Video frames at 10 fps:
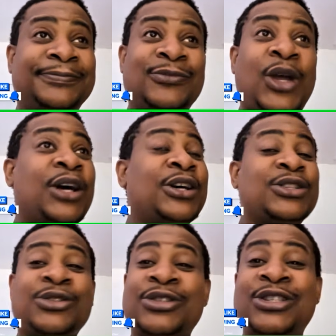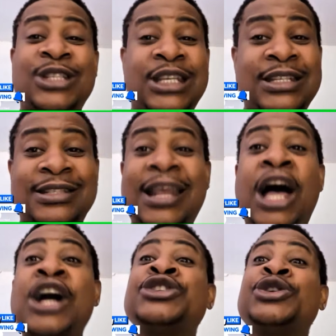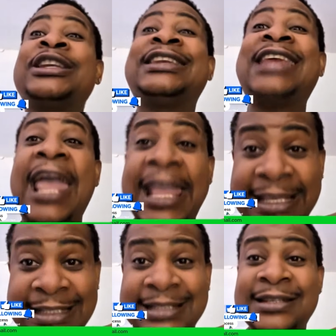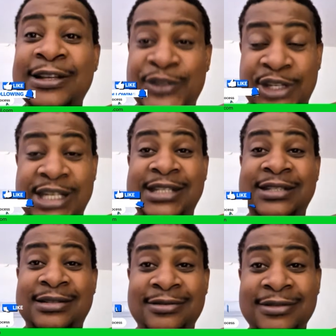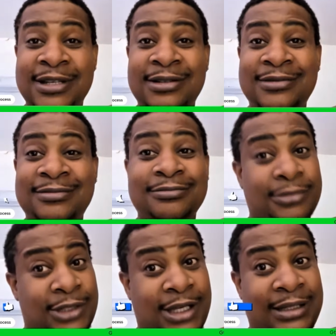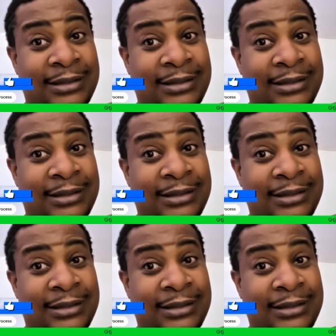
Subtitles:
100 seeds, 100 days of seeds. Okay?